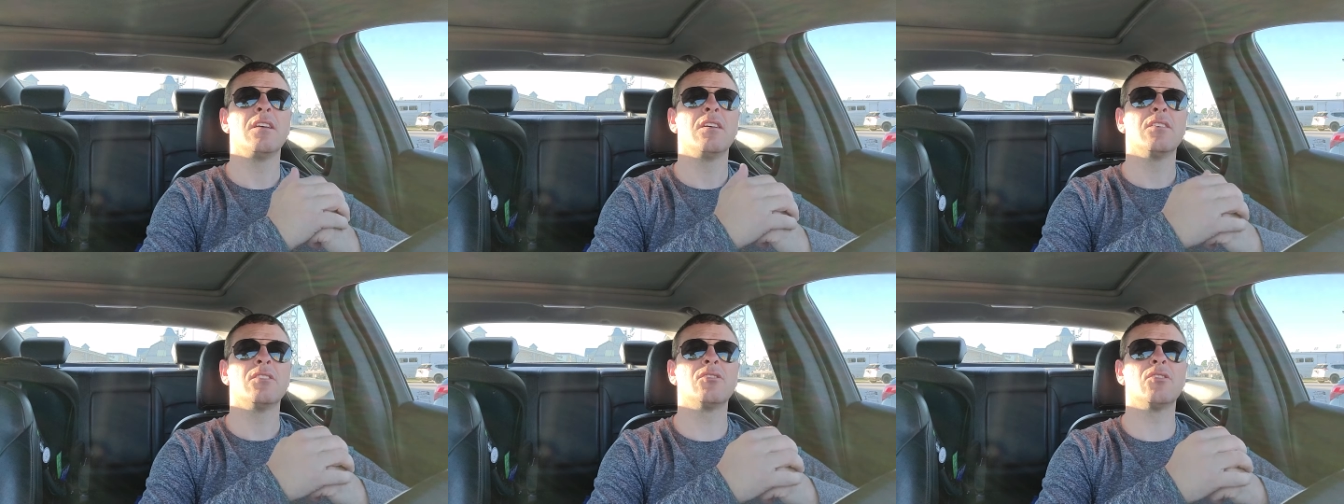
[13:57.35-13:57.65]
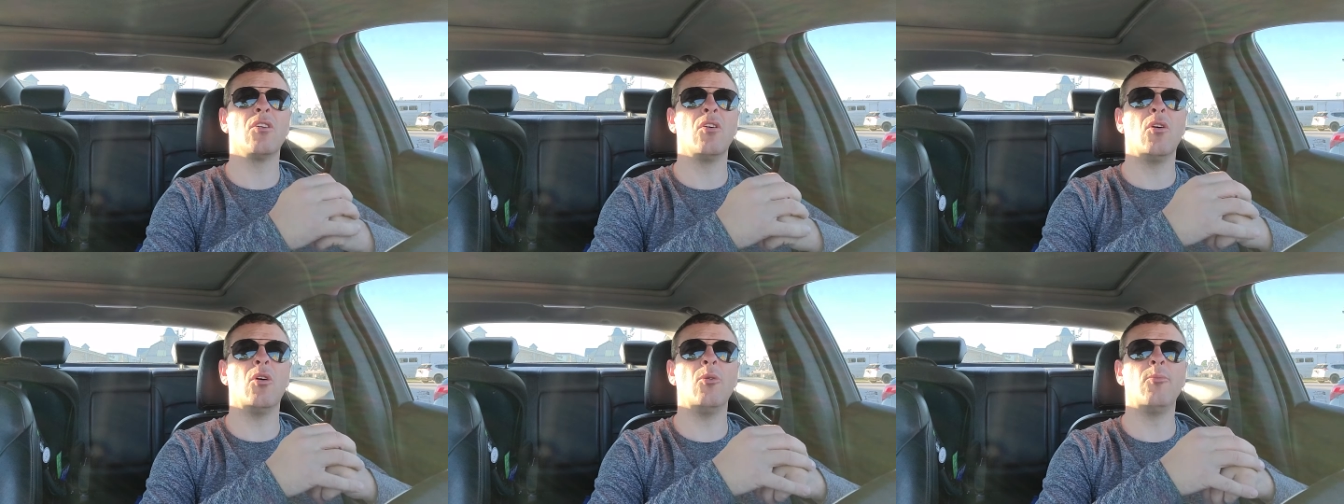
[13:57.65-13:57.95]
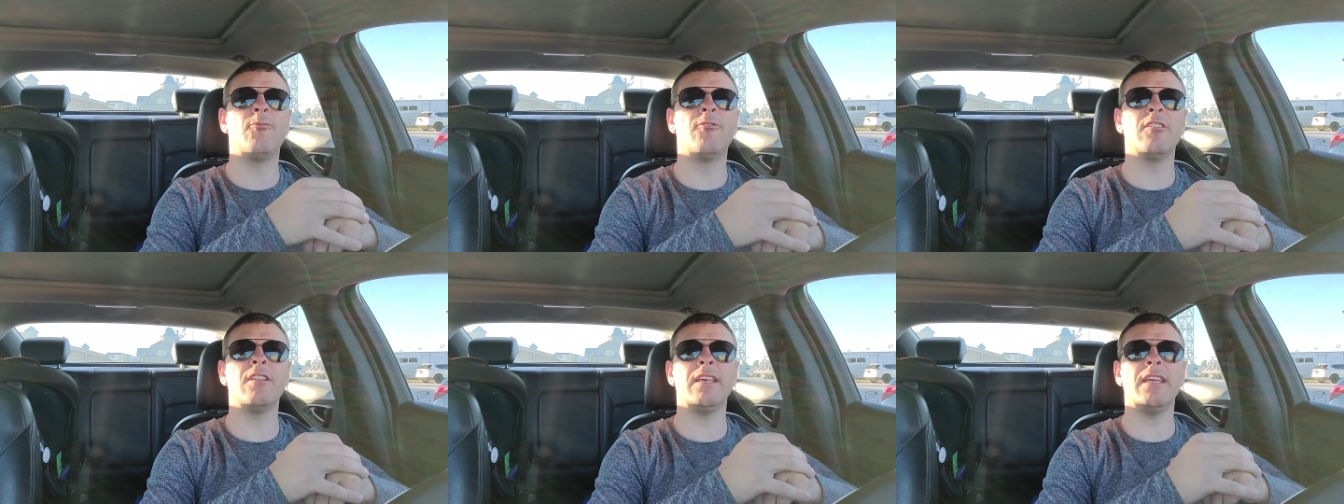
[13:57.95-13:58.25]
So
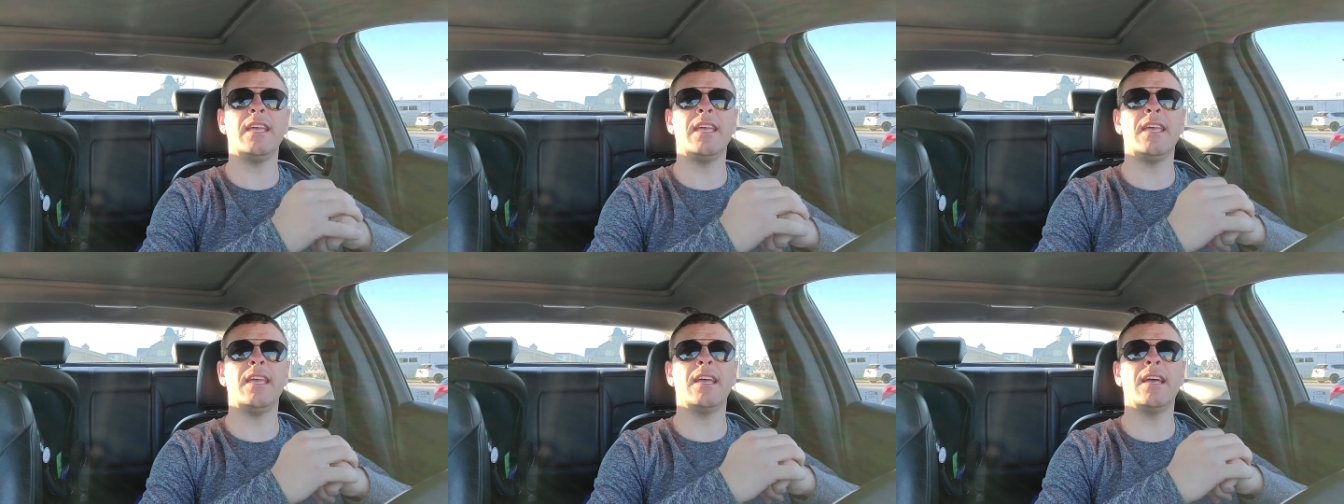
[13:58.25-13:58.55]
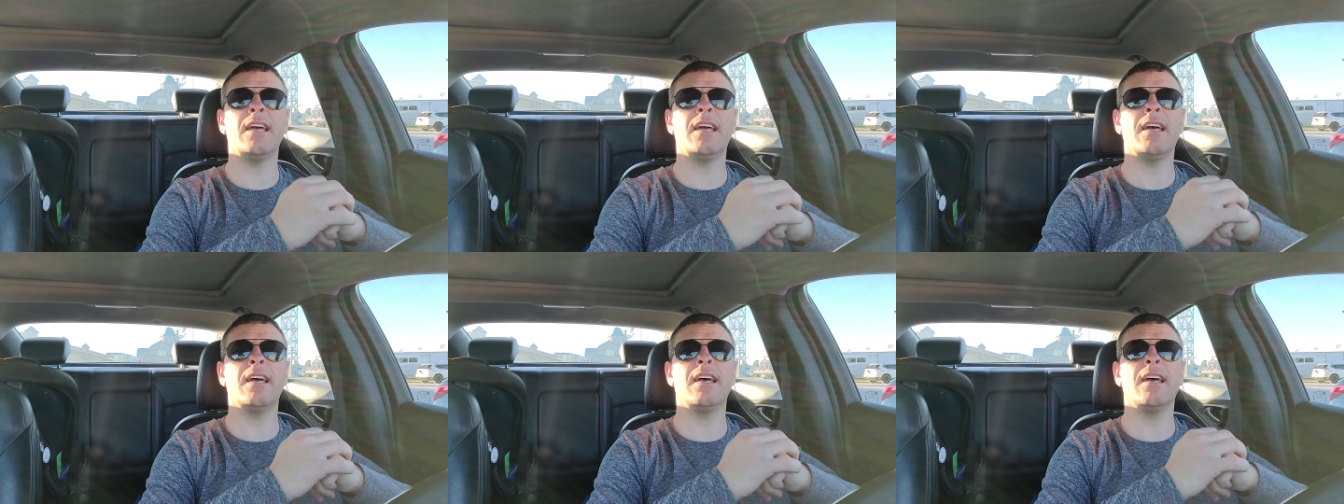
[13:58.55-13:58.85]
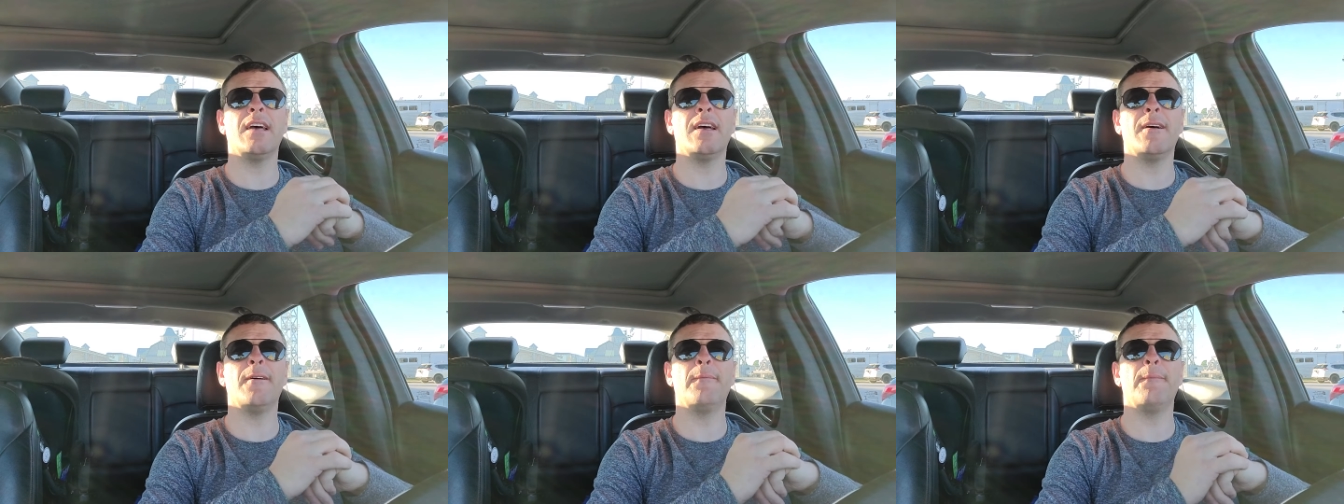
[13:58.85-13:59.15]
hopefully,
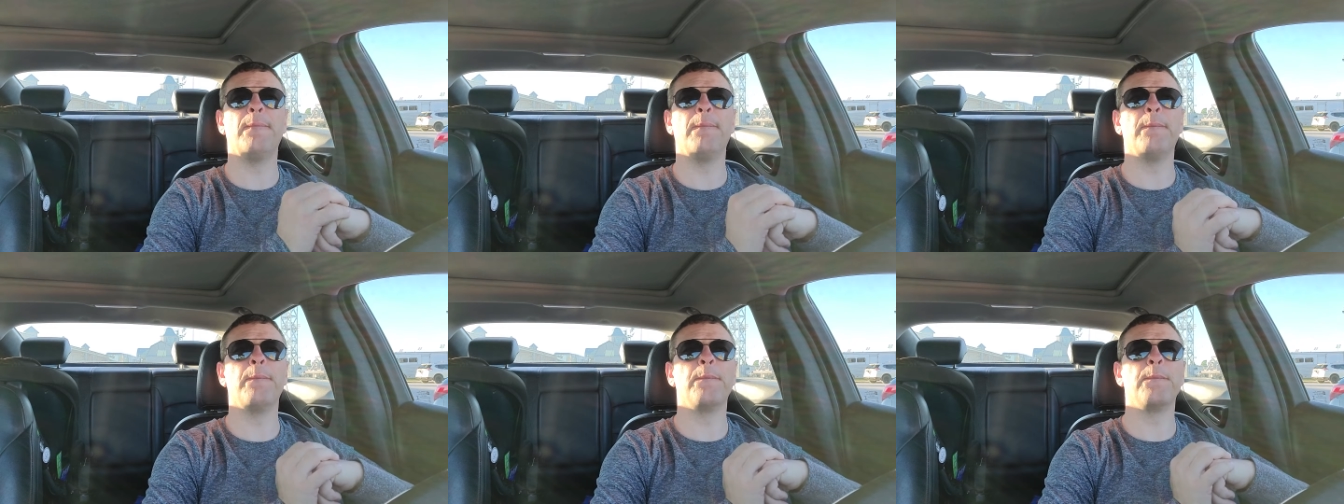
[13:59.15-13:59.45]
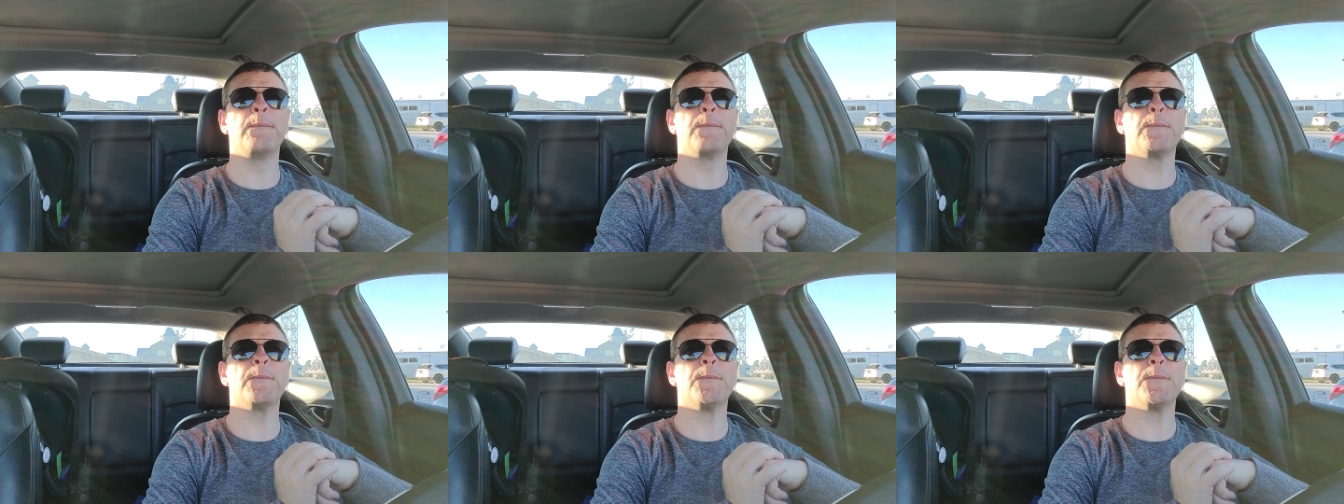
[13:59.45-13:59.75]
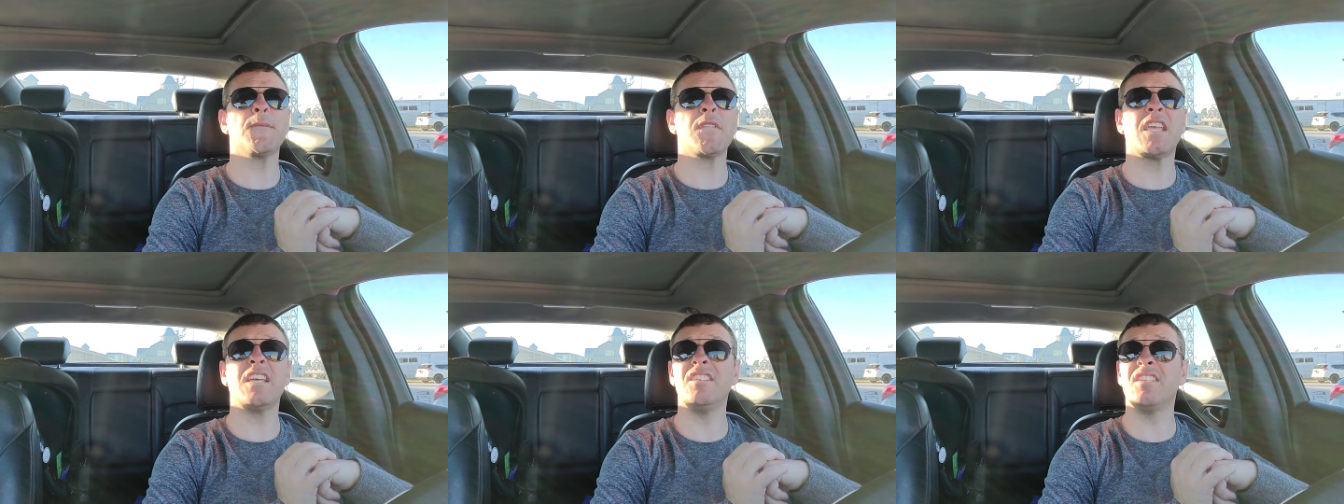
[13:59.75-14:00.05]
um,
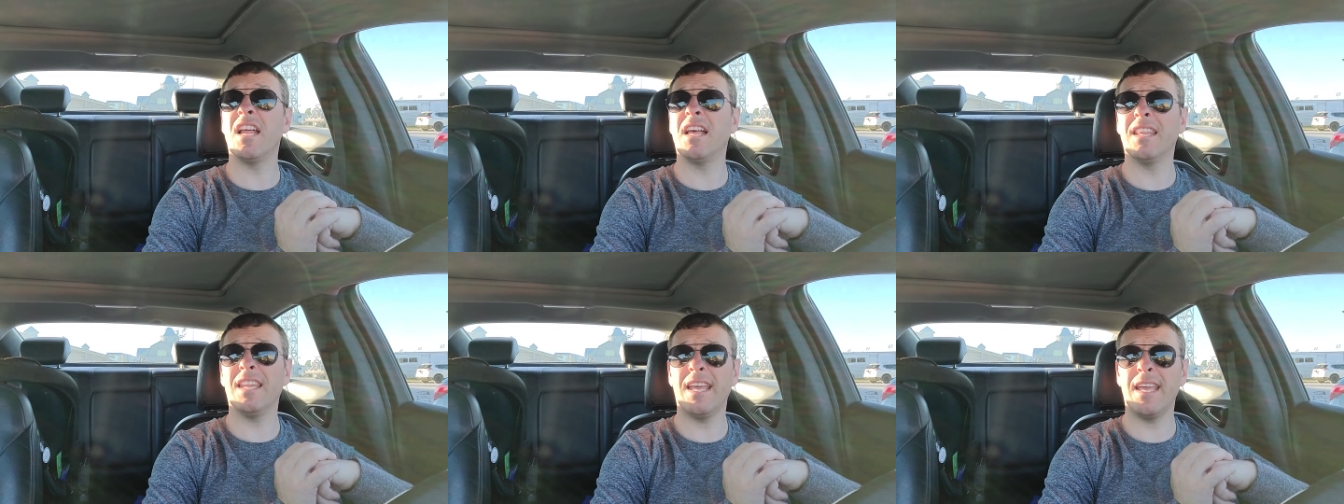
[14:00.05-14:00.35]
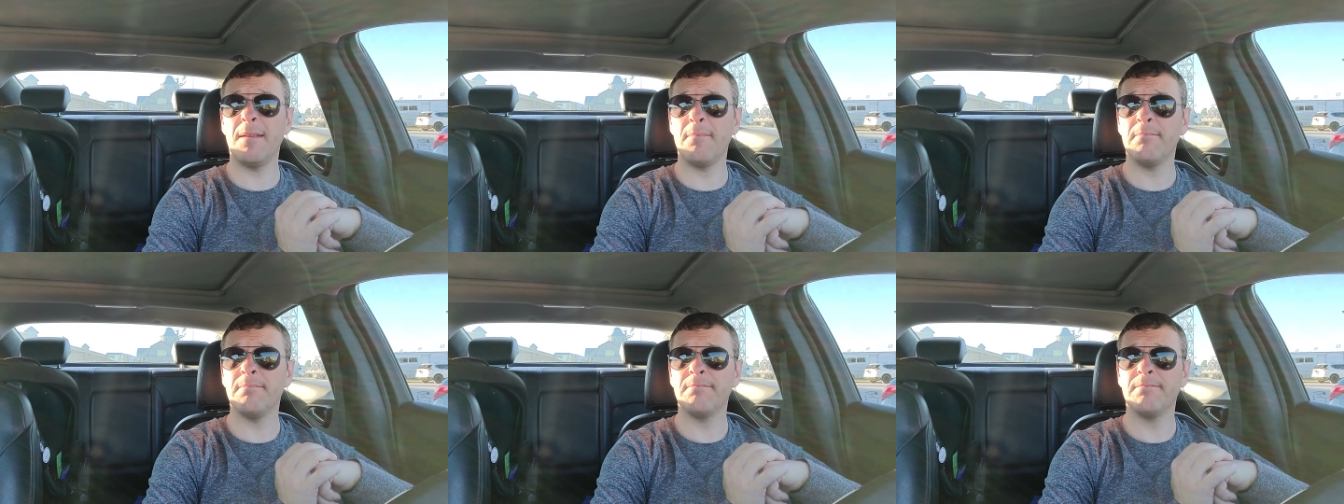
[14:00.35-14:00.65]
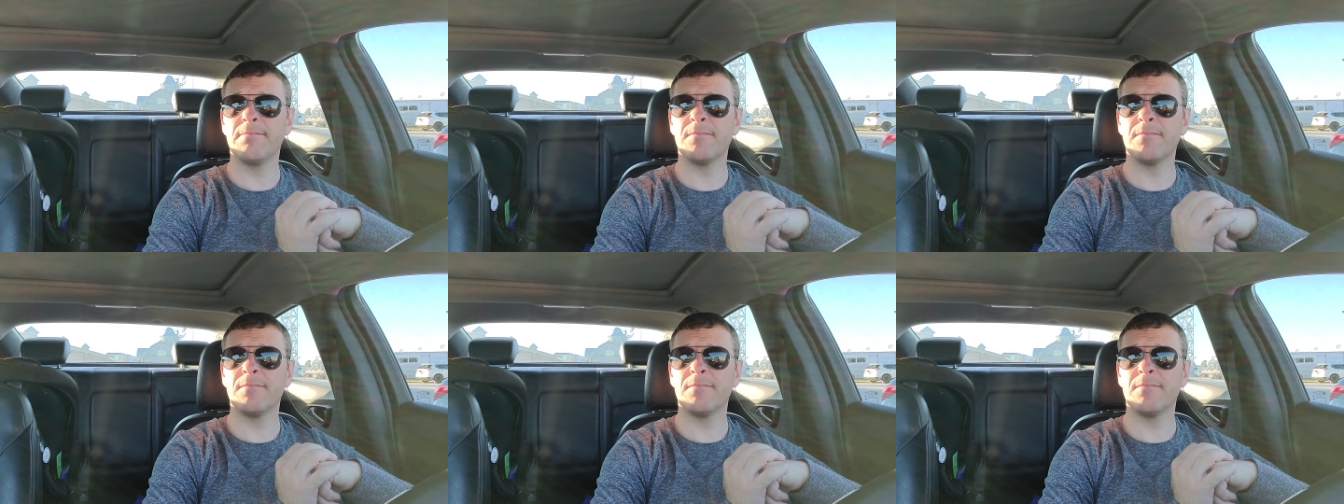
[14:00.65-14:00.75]
he's not lame.